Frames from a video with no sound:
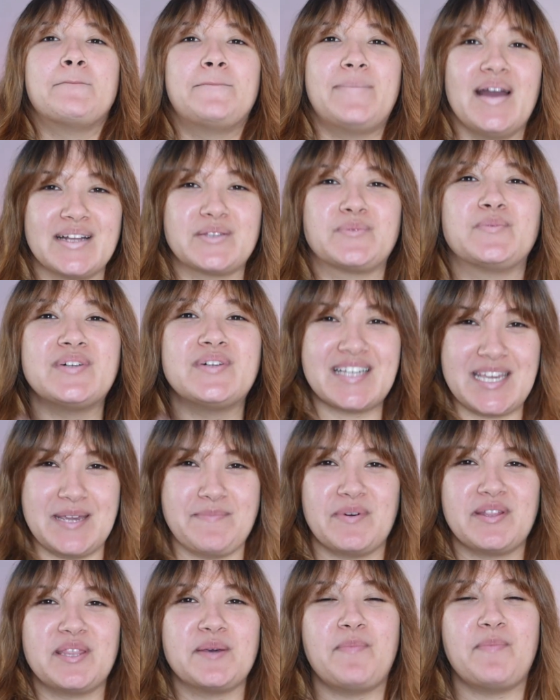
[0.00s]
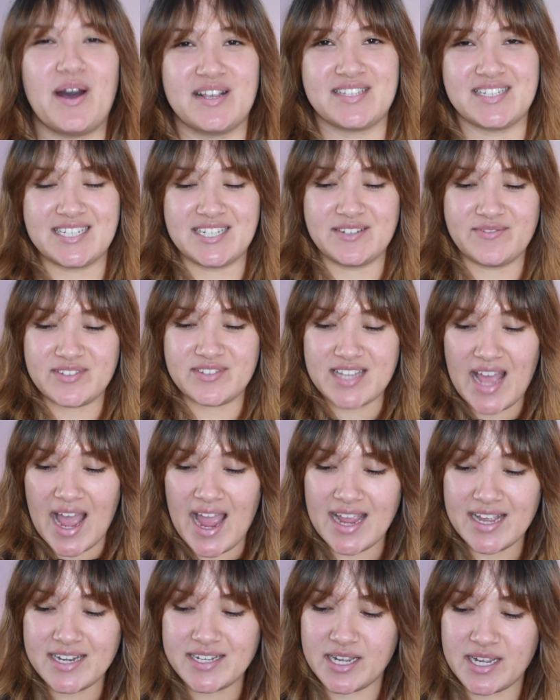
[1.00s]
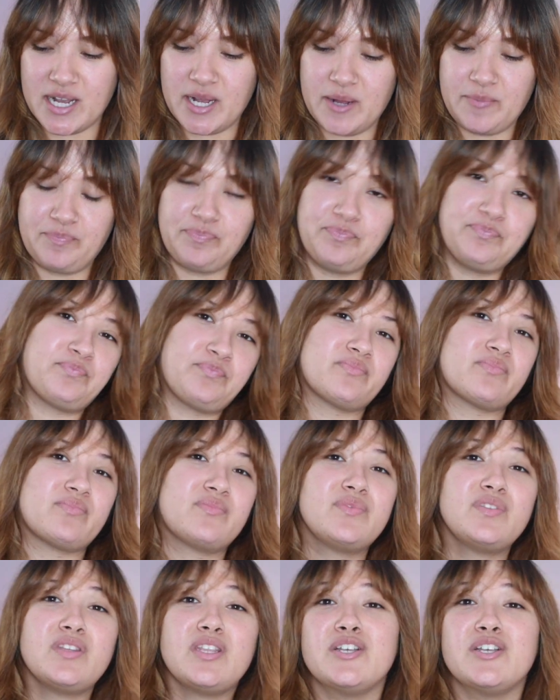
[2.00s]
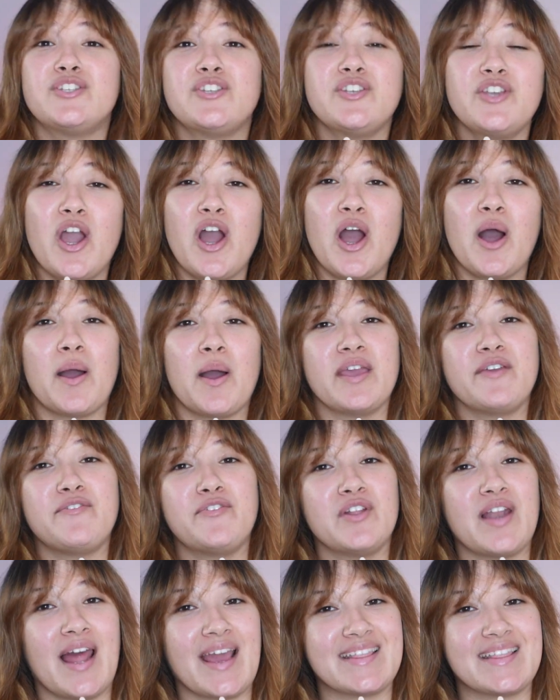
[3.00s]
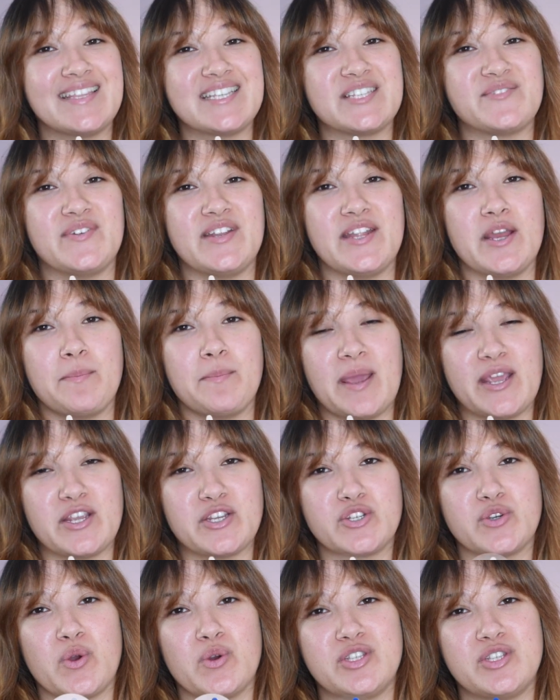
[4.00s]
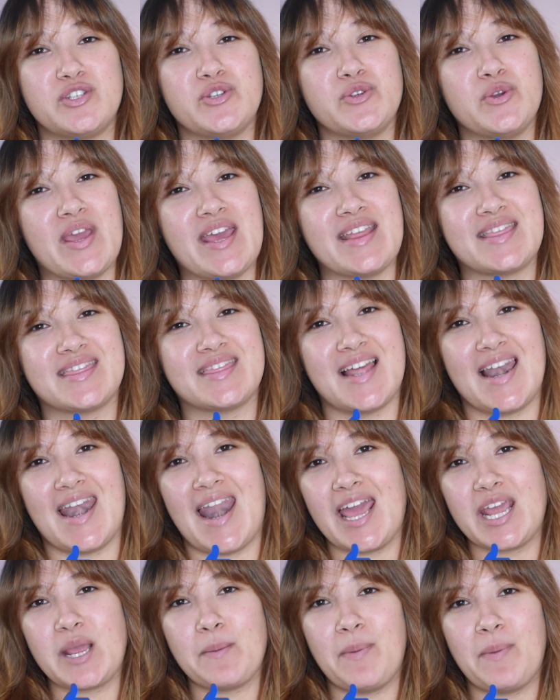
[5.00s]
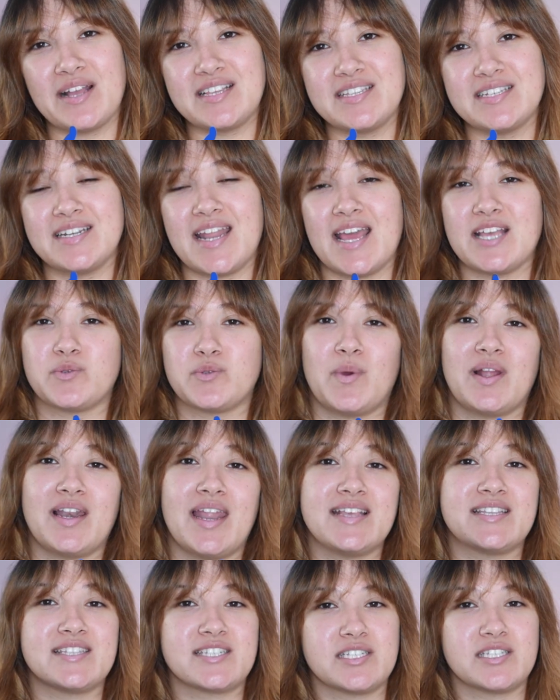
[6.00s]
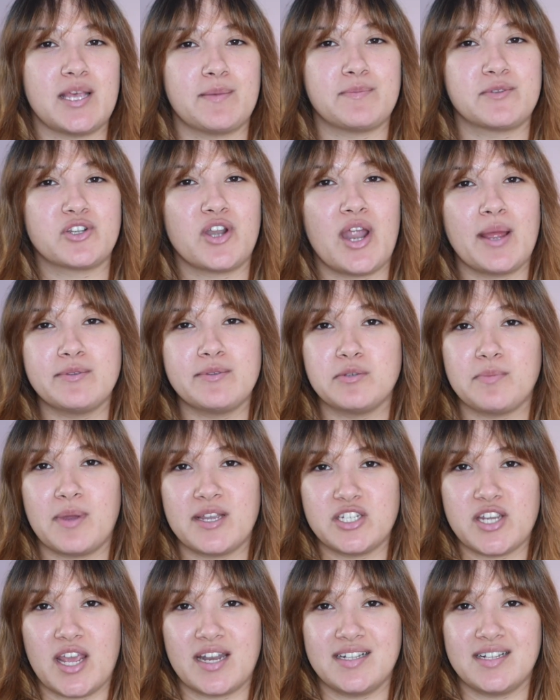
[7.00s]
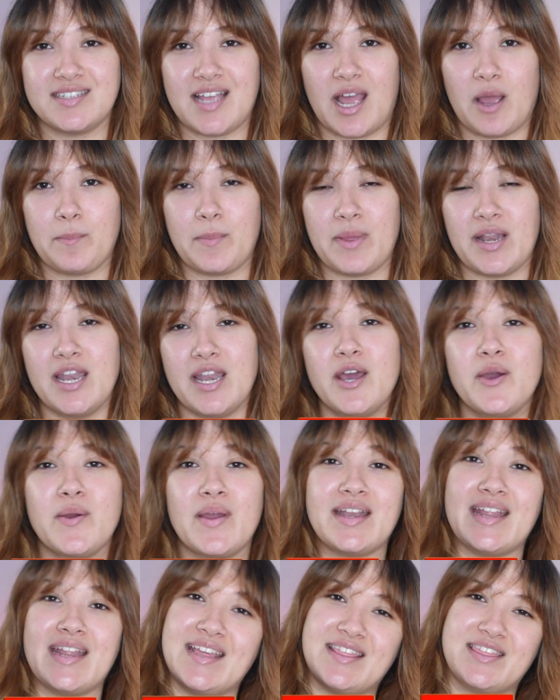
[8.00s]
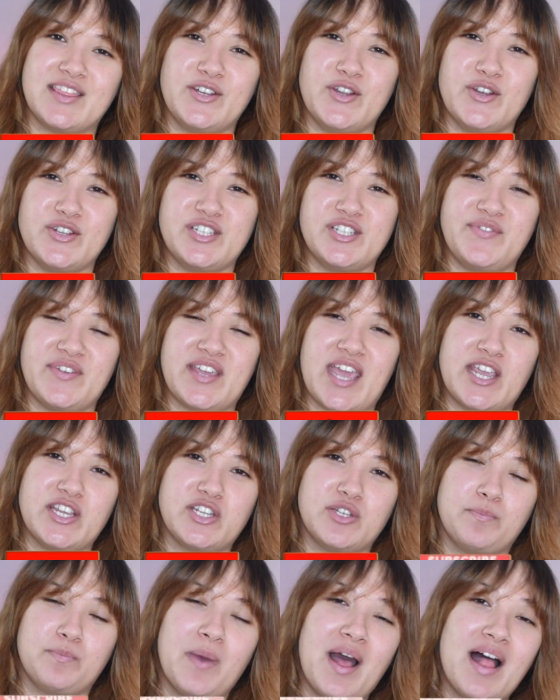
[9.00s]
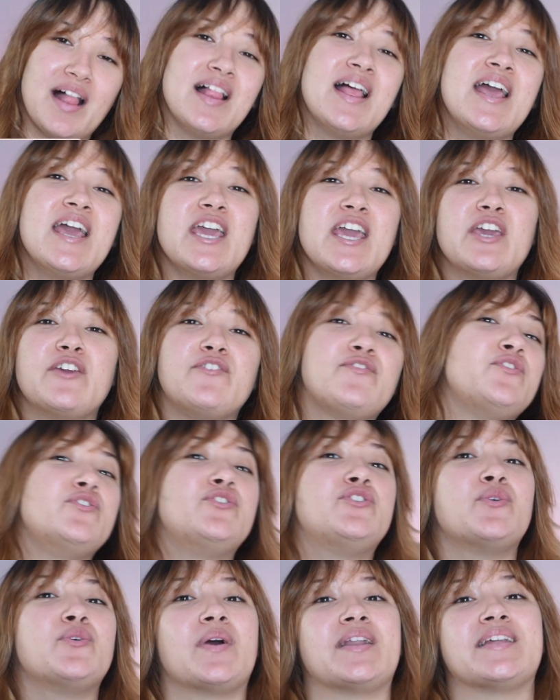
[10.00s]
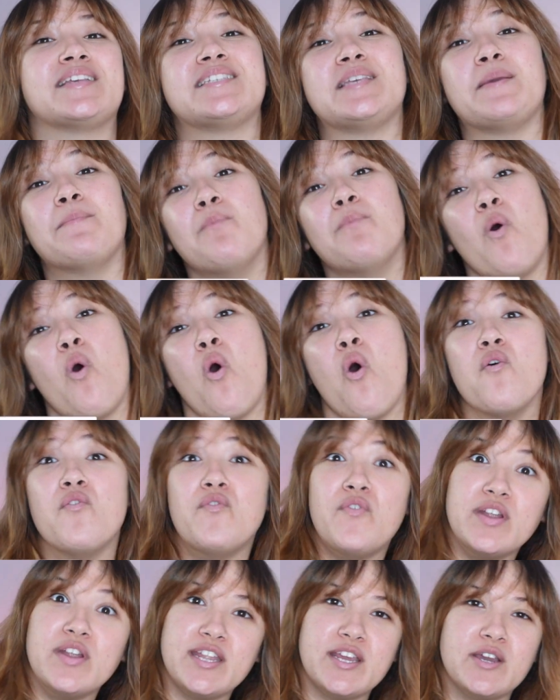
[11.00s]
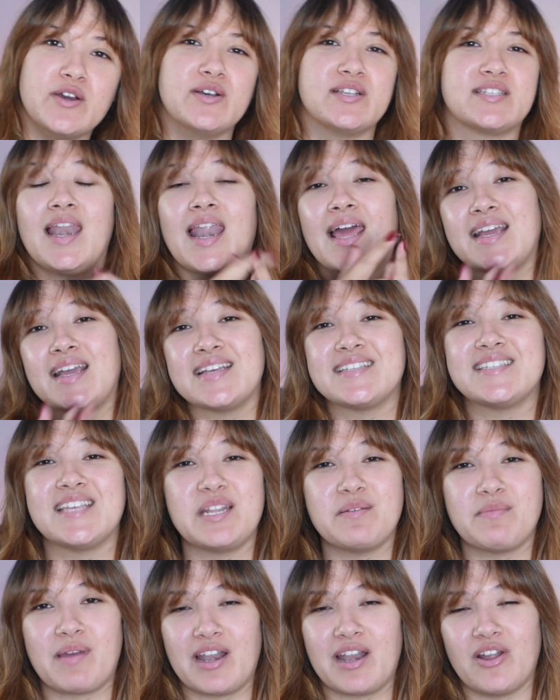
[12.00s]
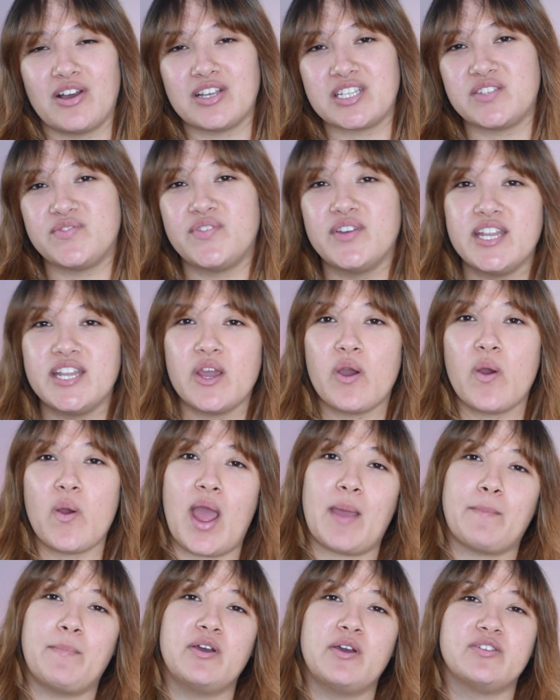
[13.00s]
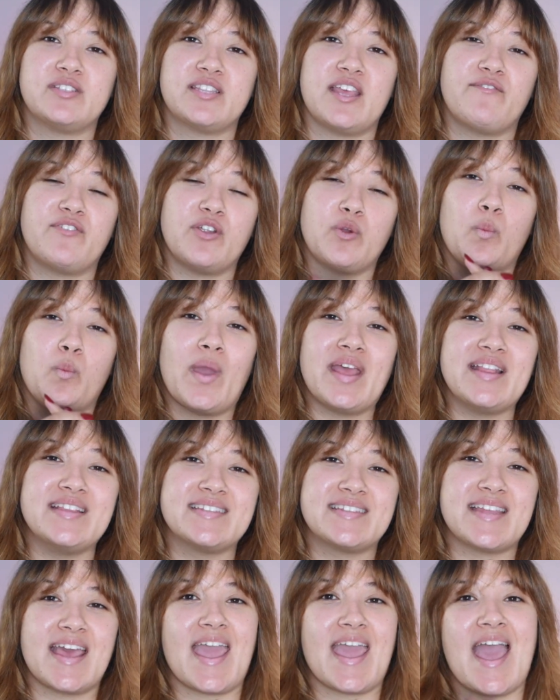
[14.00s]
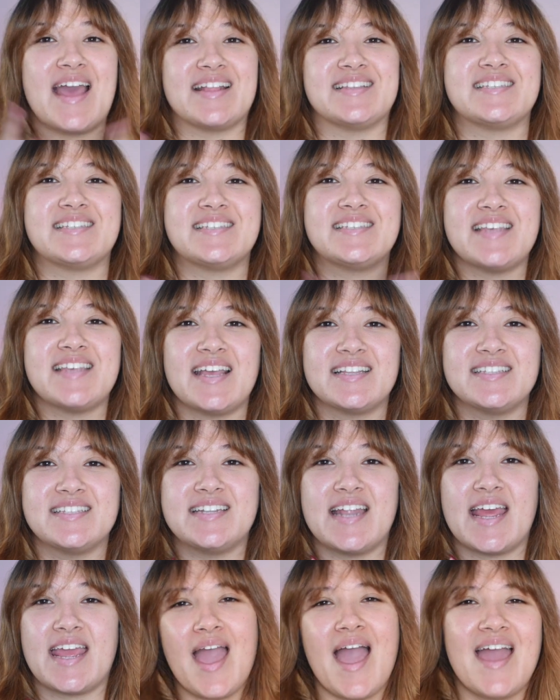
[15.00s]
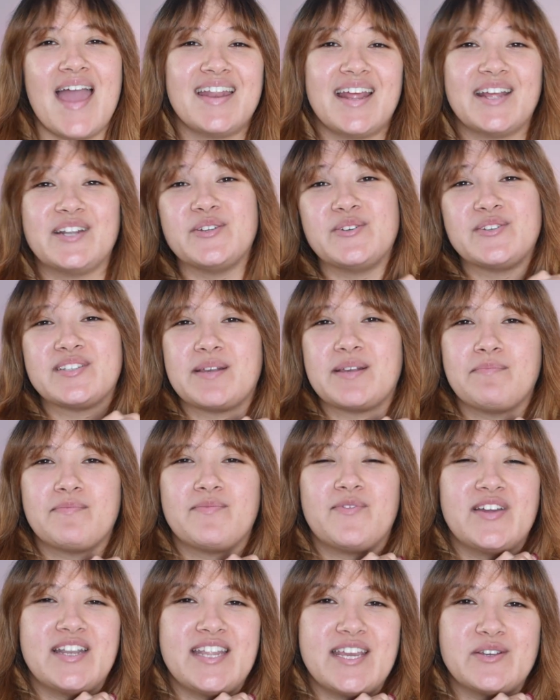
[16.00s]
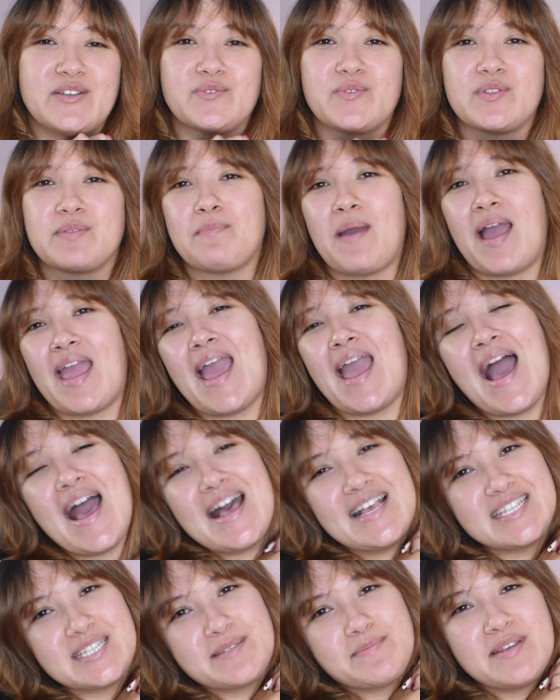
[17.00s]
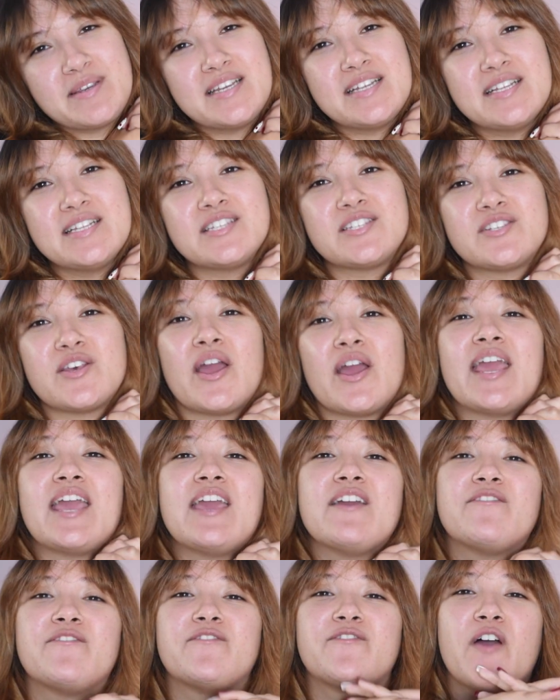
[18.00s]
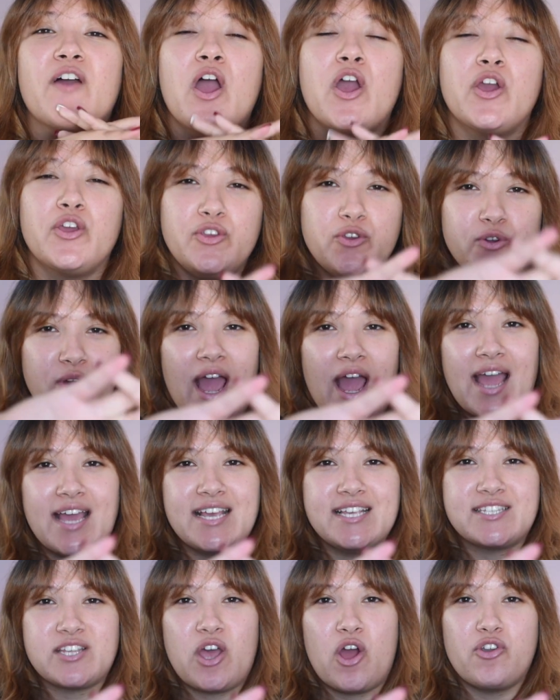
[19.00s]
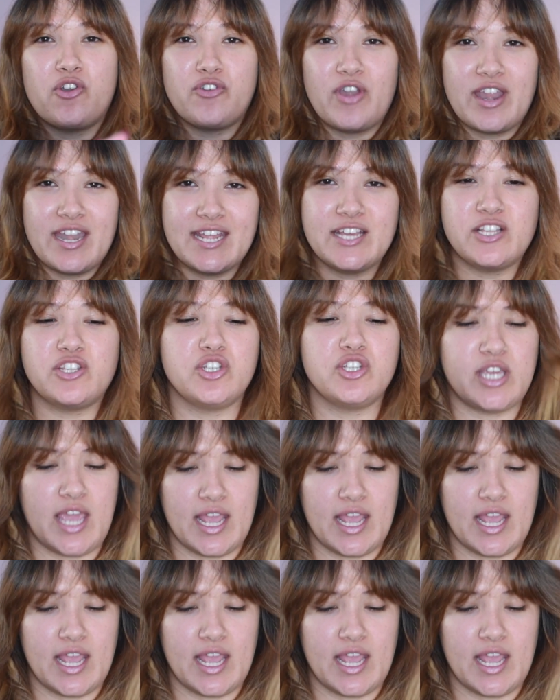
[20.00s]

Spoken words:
But we'll keep on the positive side. So yeah, if you like this video, make sure to hit the like button as well as subscribe to my channel down below and hit the notification bell if you do want to see more videos. Like I said in my last video, I post every Wednesday and Saturday, and I do some videos with my husband. So if you guys are ready to